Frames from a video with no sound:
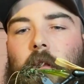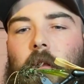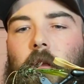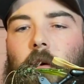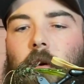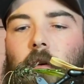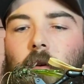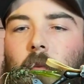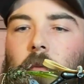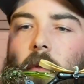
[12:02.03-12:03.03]
going over
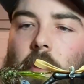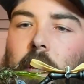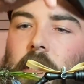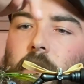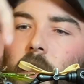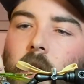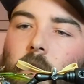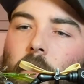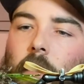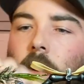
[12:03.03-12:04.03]
them this way,
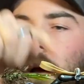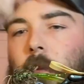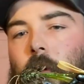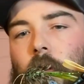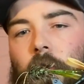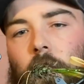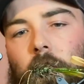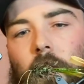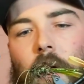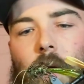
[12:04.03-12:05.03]
1 wrap going over them
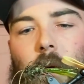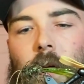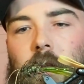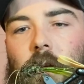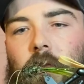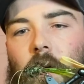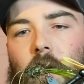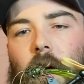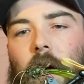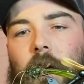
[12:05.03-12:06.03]
that way, so you've got an
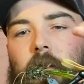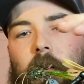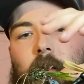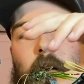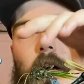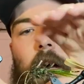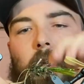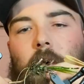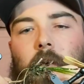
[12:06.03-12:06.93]
X on top.